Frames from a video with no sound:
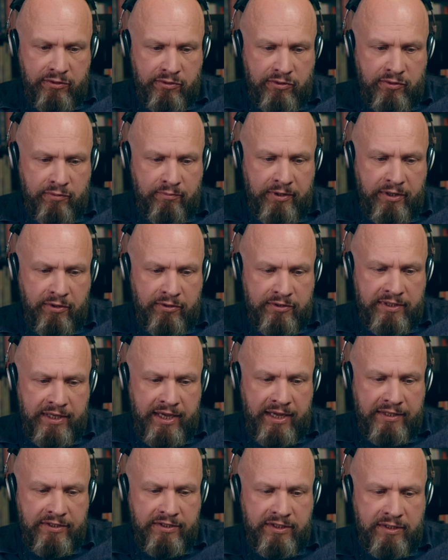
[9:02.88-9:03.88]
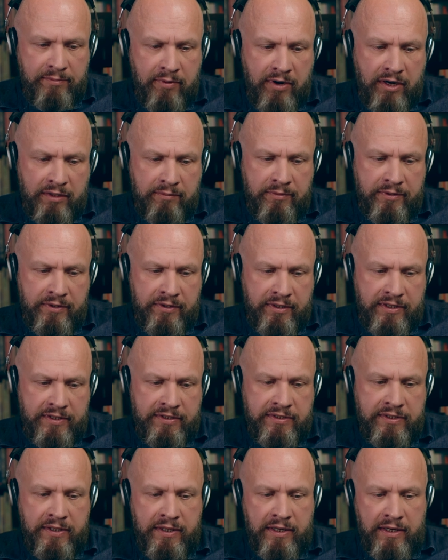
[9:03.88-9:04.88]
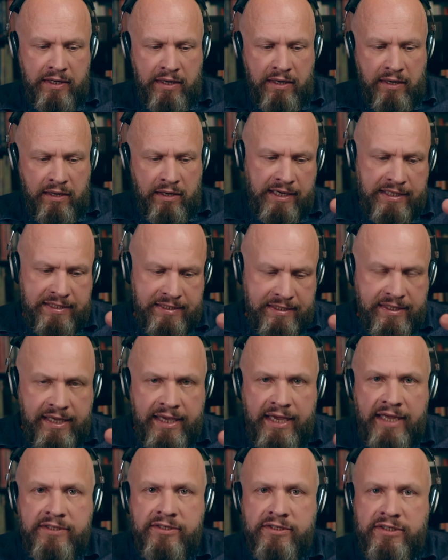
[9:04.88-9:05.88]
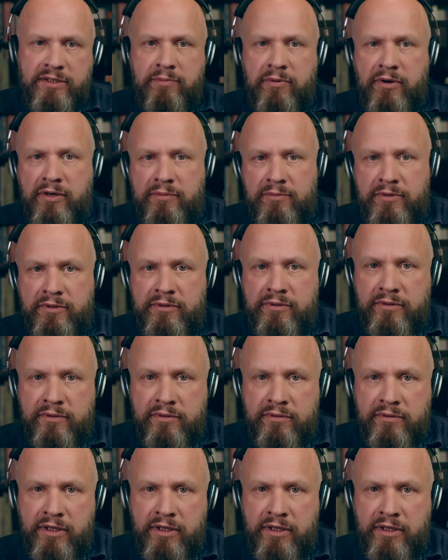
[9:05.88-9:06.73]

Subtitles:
also because the IT department is the IT department.